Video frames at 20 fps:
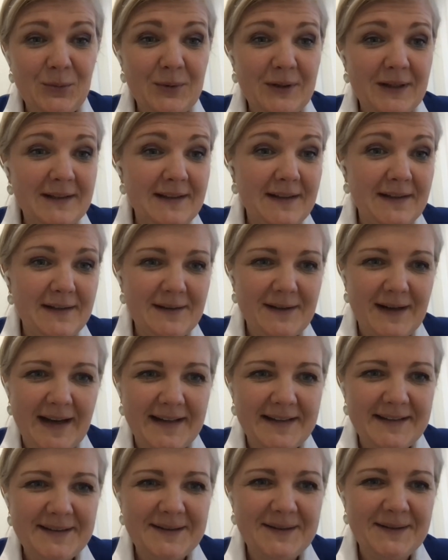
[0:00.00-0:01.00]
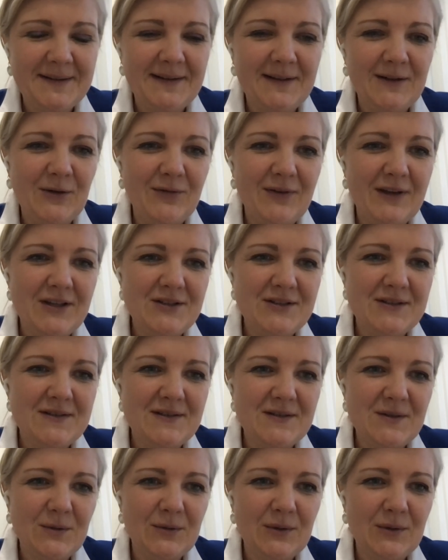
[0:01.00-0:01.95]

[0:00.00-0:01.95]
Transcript: bring the right innovations